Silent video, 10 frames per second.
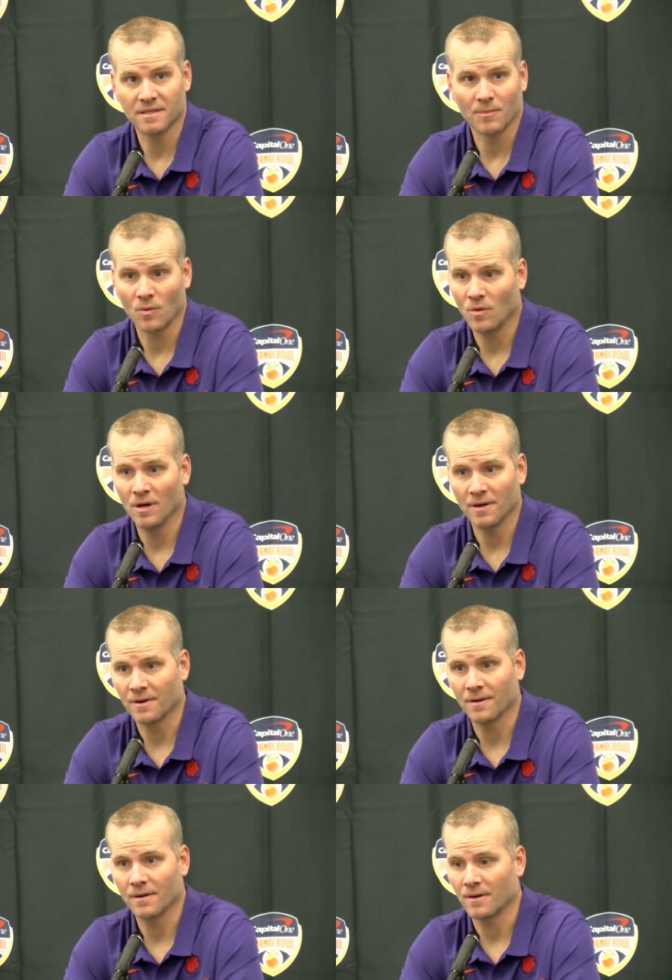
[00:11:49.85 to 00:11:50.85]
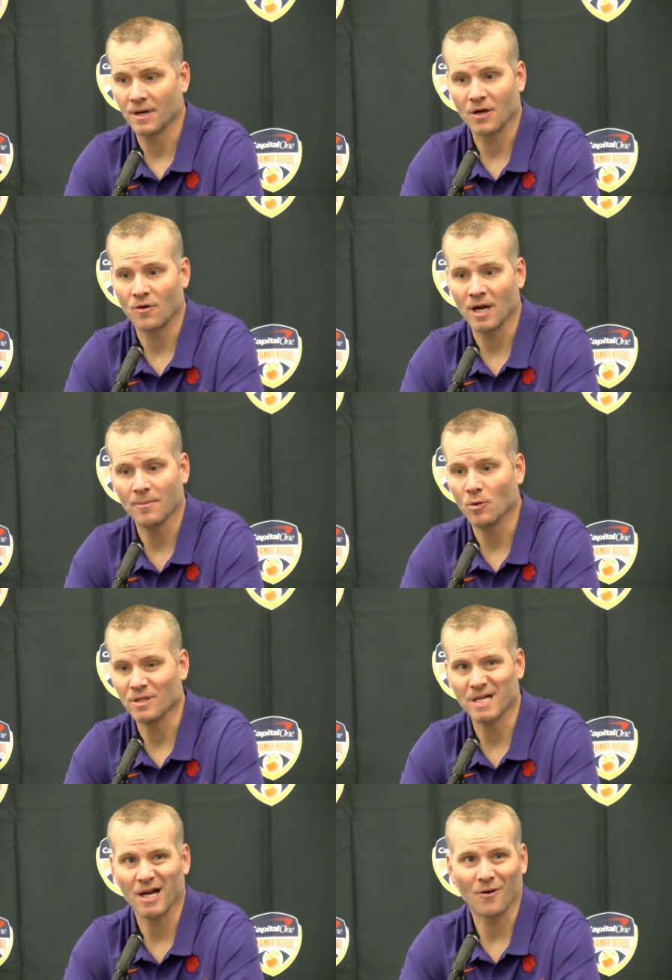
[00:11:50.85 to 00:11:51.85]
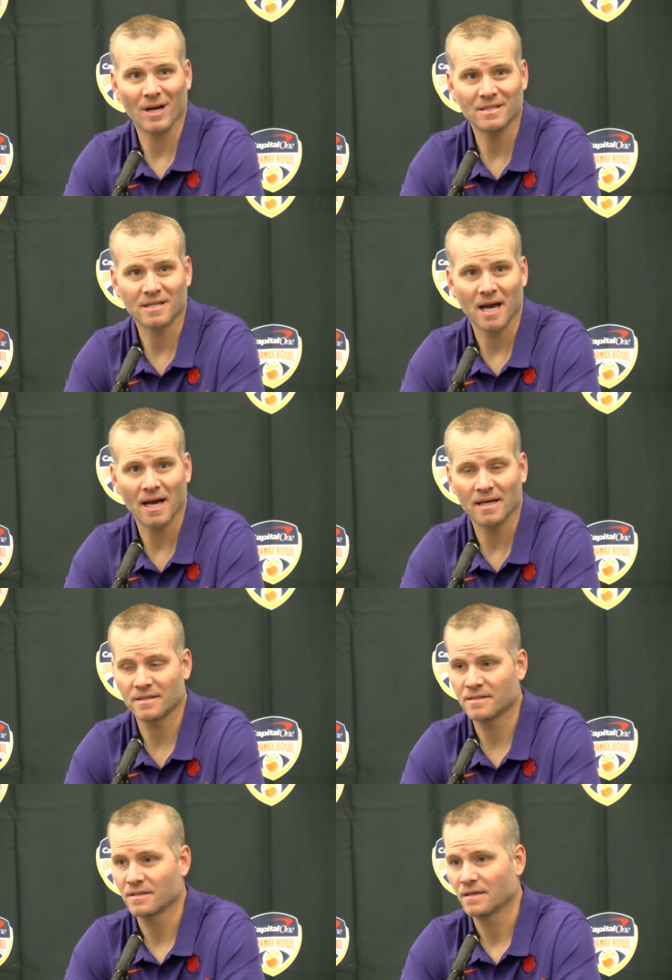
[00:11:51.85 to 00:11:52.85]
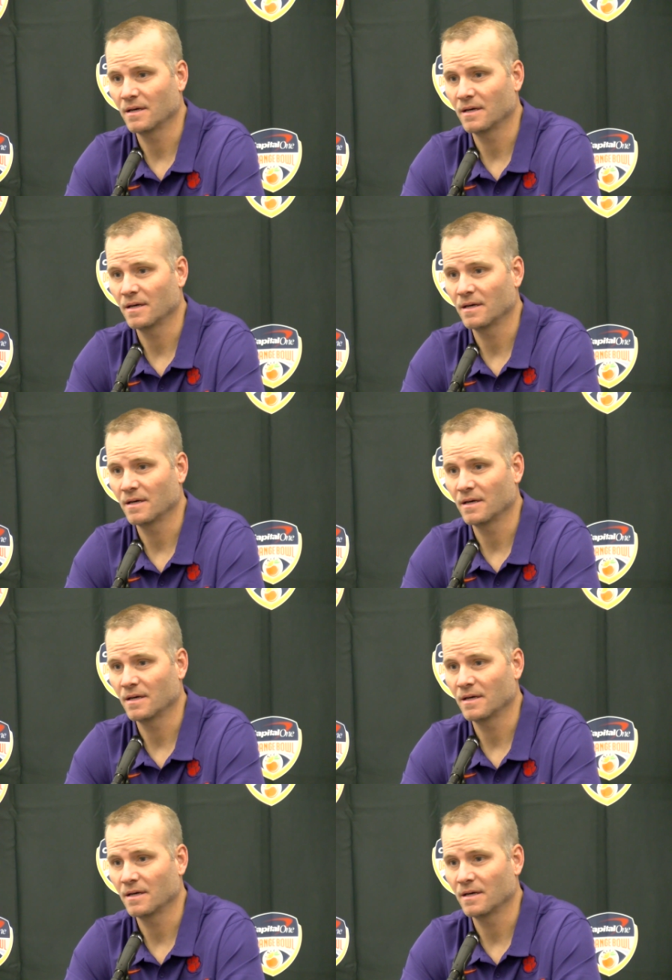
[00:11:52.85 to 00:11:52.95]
Number one are incredible. He's got great size,